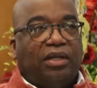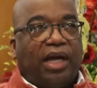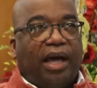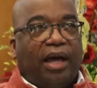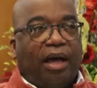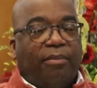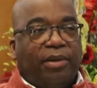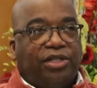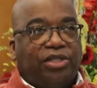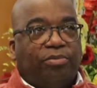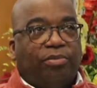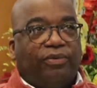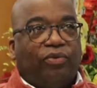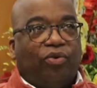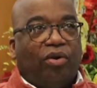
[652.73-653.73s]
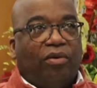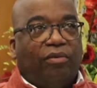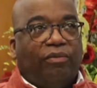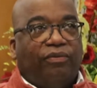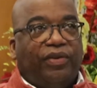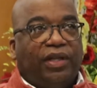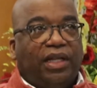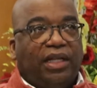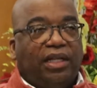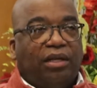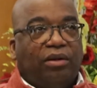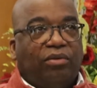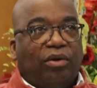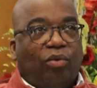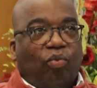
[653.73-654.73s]
I, I mentioned before feeling
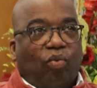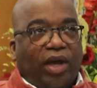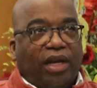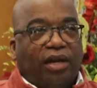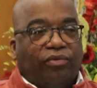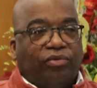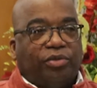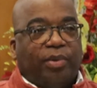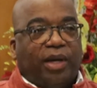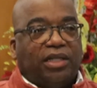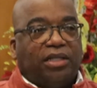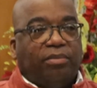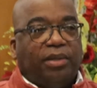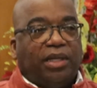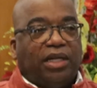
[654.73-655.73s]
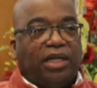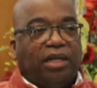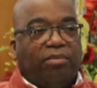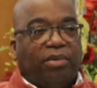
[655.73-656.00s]
the the weight of responsibility,